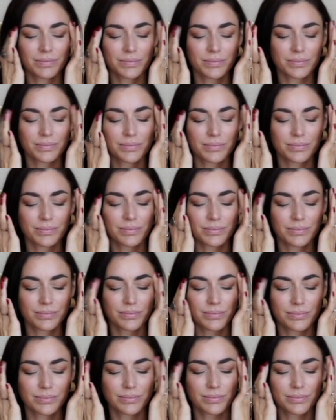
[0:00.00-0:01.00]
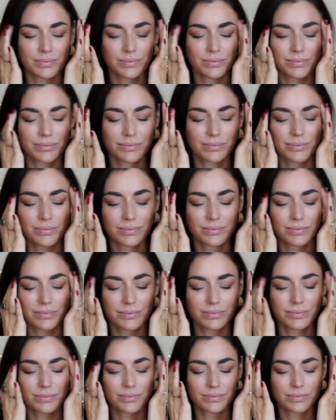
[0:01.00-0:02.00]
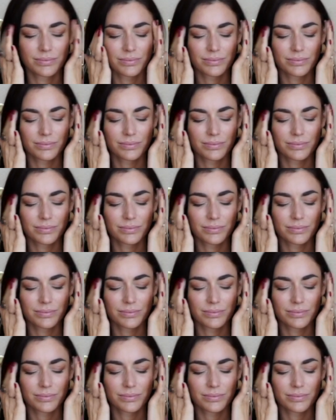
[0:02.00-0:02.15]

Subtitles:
Nothing is said.